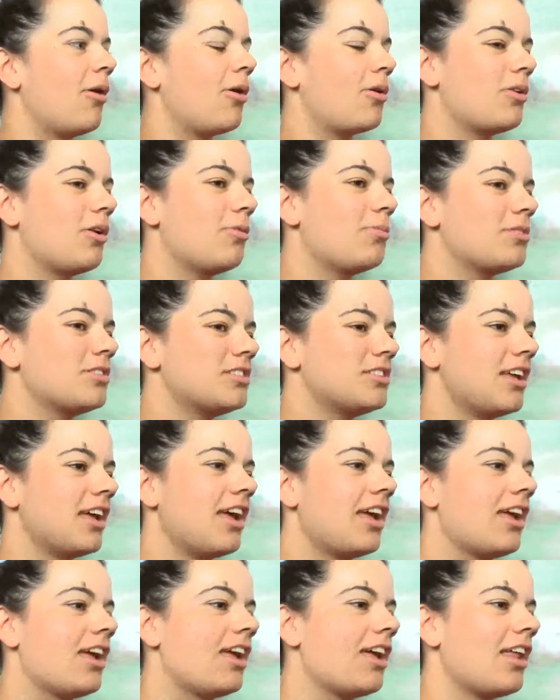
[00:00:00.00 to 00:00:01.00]
Oklahoma
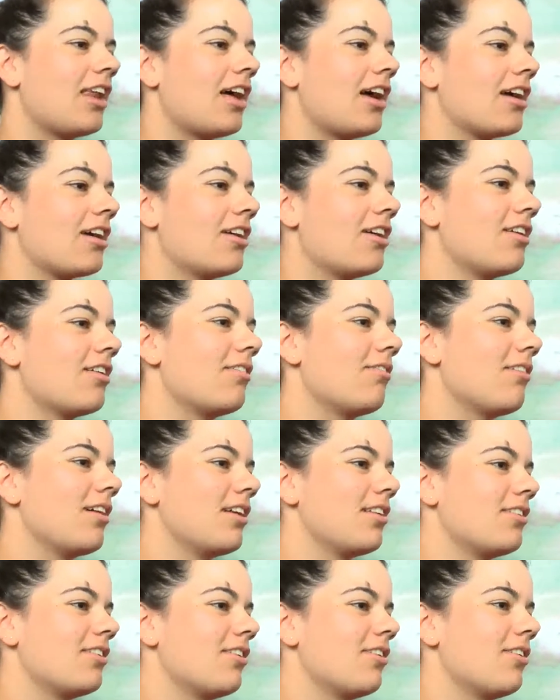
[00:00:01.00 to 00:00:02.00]
State. I could have
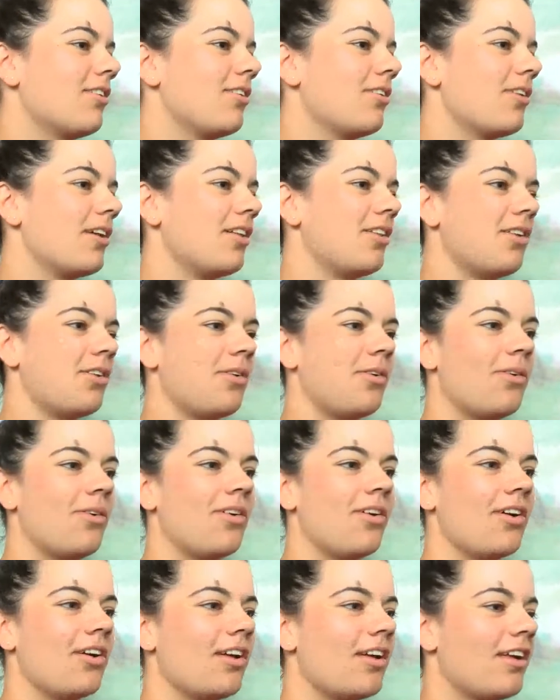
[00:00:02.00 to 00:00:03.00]
went to
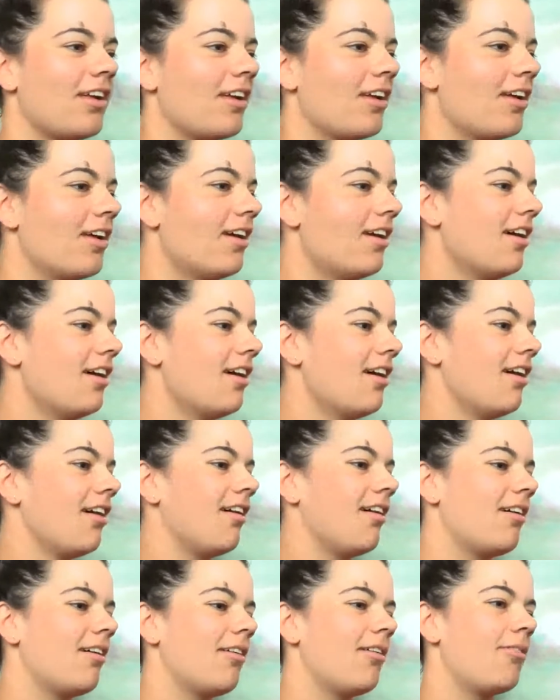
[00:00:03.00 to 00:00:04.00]
Illinois,
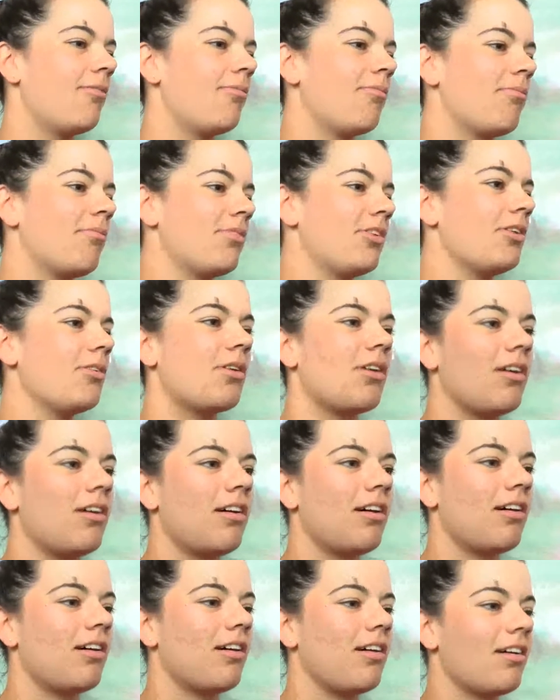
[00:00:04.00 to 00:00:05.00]

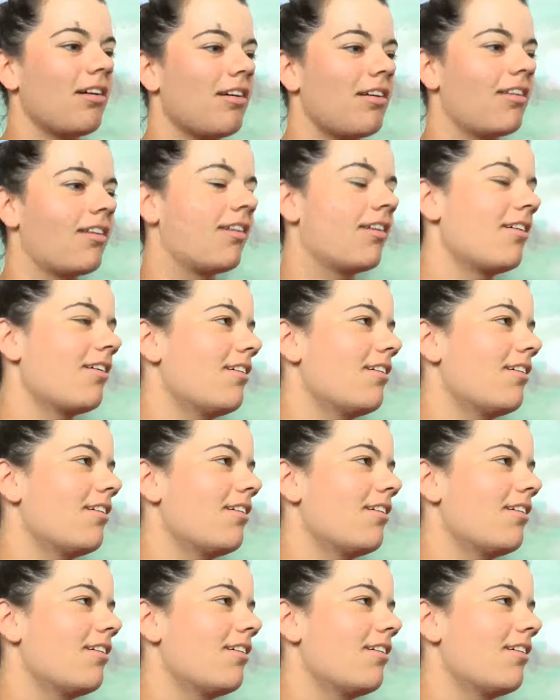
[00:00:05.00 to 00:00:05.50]
UConn.